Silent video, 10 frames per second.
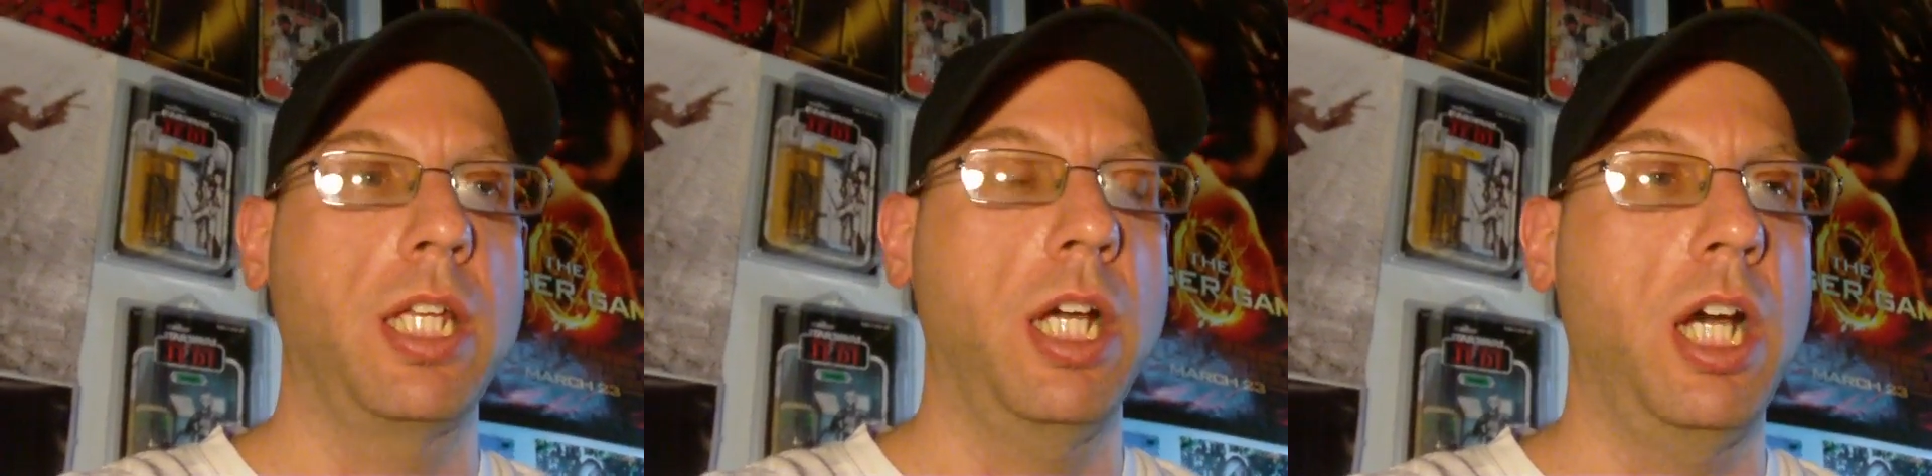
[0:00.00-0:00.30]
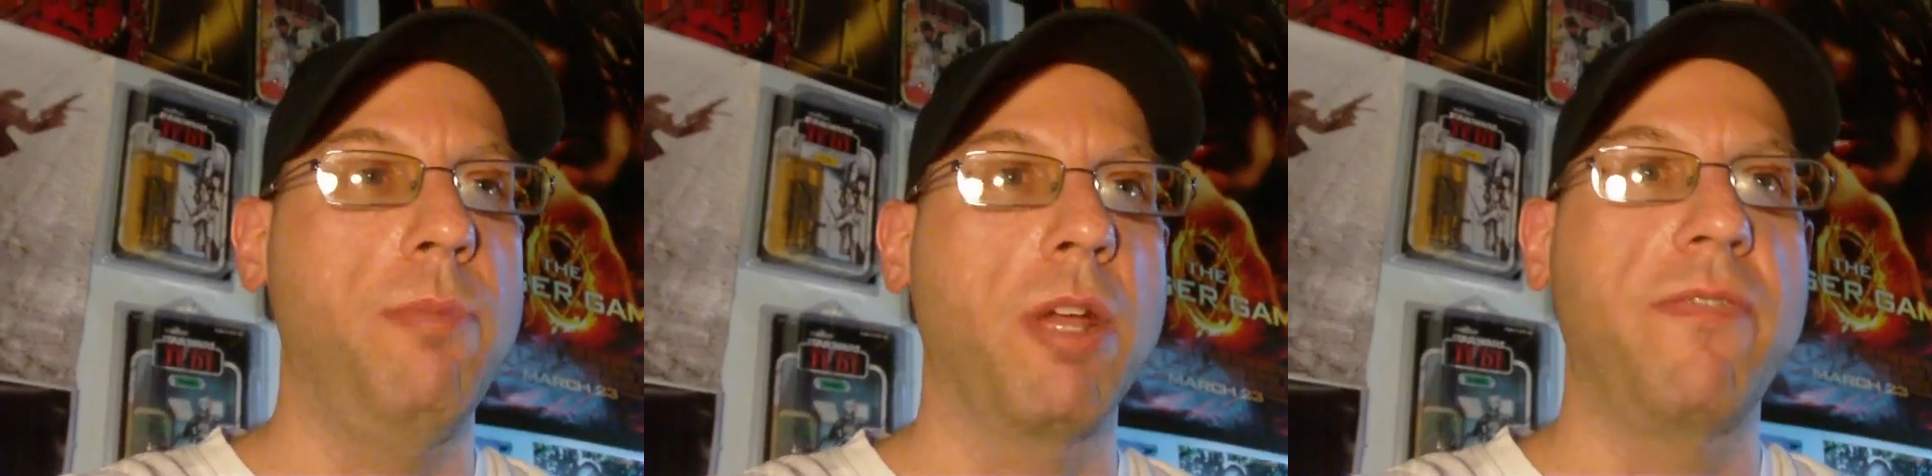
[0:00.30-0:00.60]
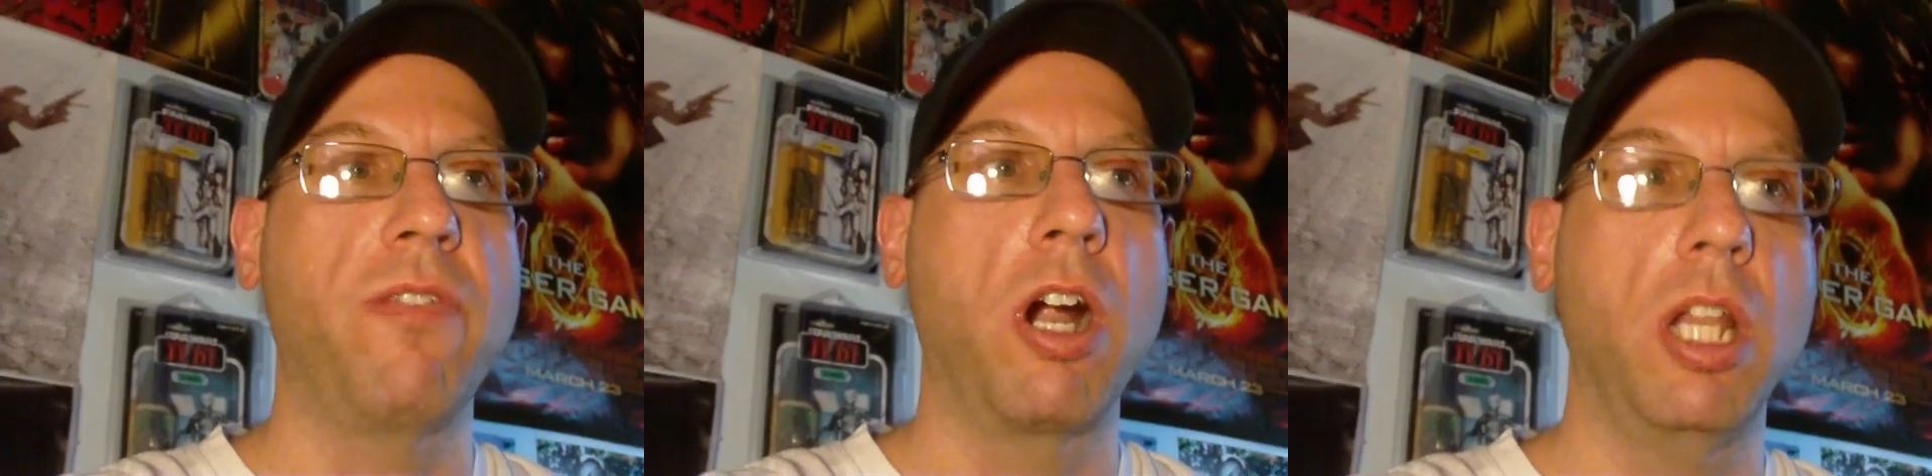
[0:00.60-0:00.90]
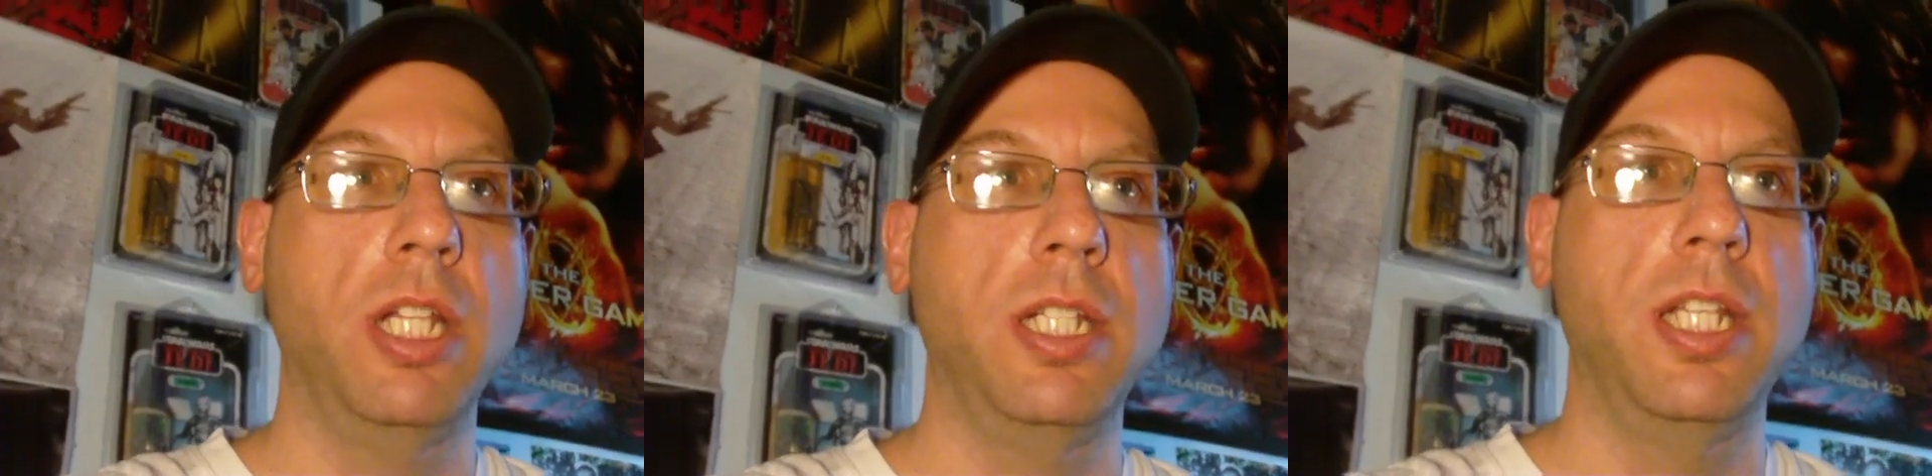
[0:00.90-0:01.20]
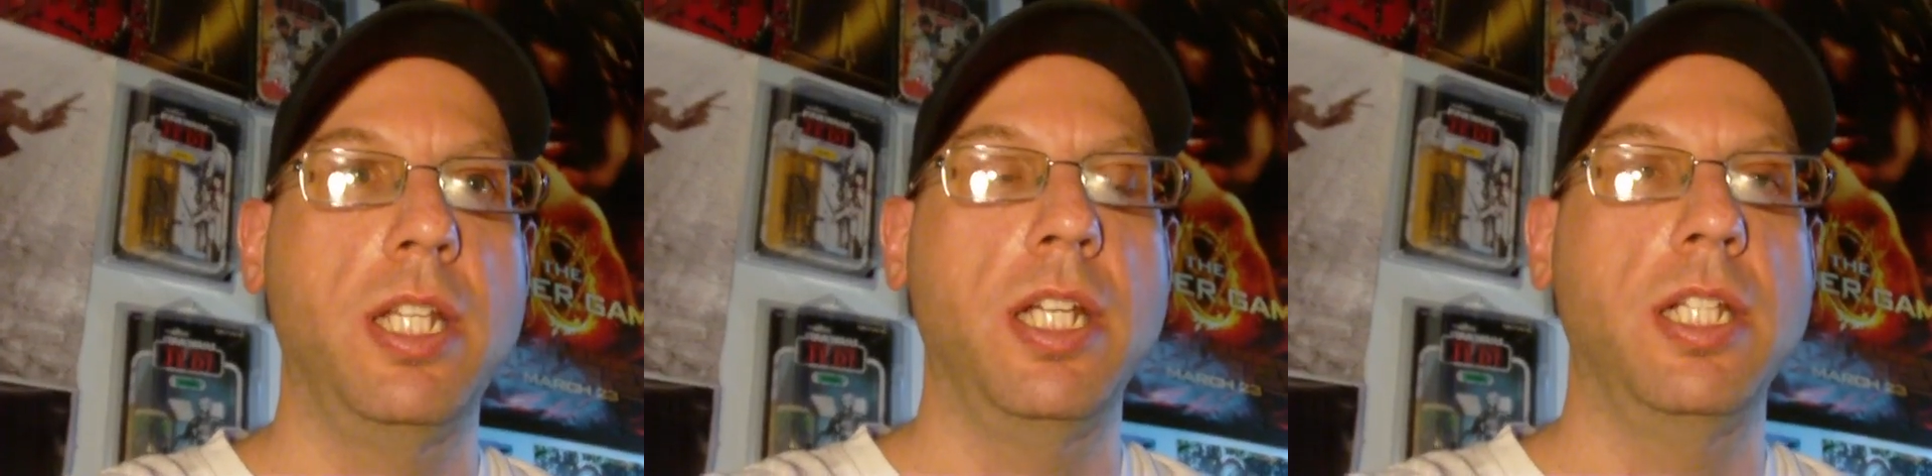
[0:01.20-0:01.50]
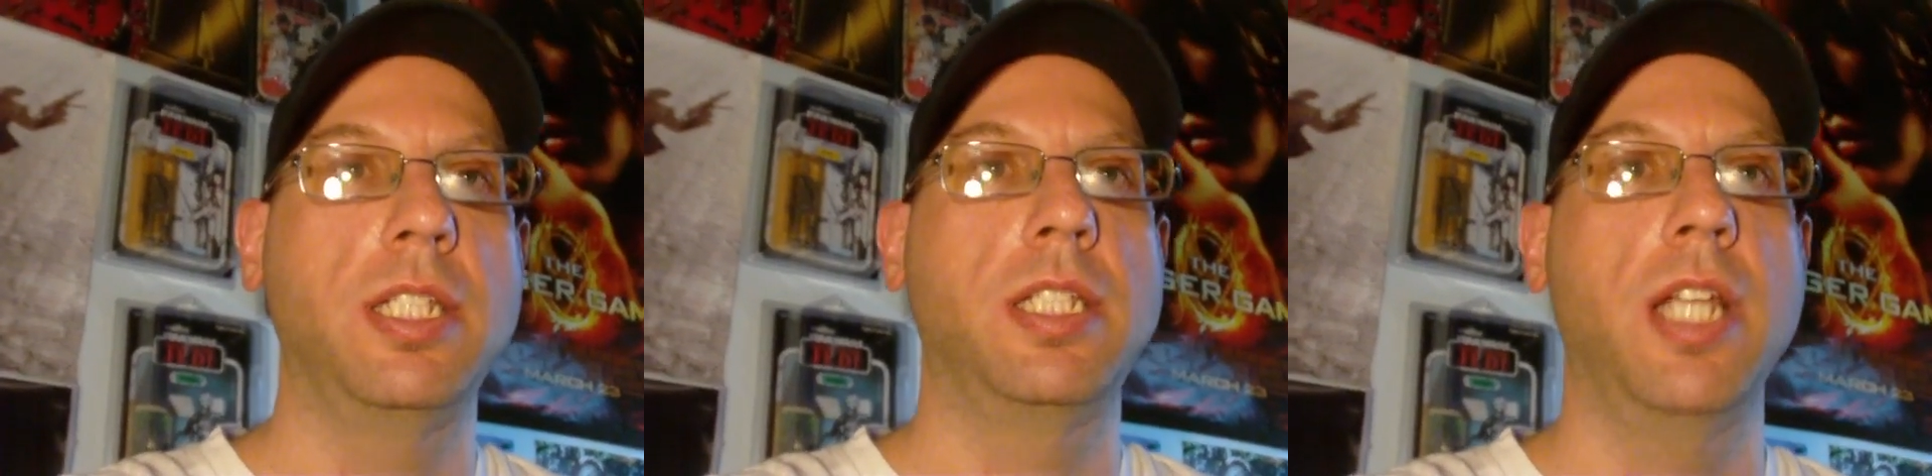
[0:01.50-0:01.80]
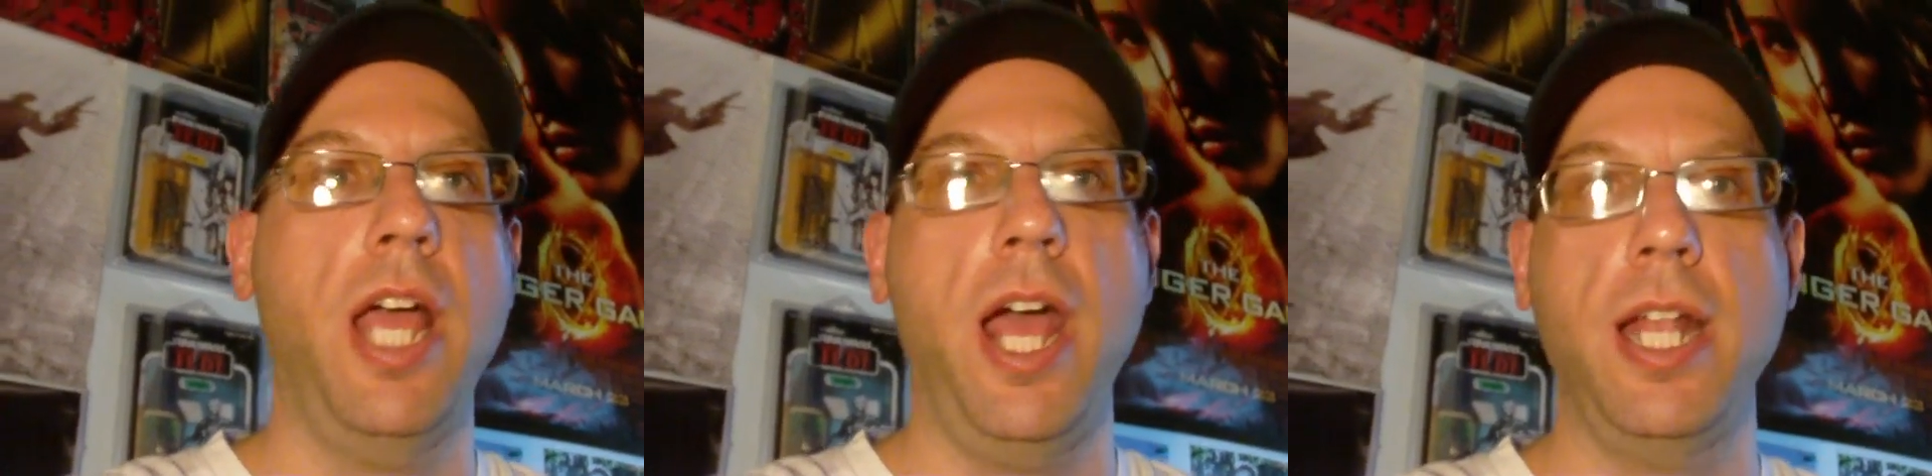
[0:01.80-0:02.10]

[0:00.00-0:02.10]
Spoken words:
McFarlane did this,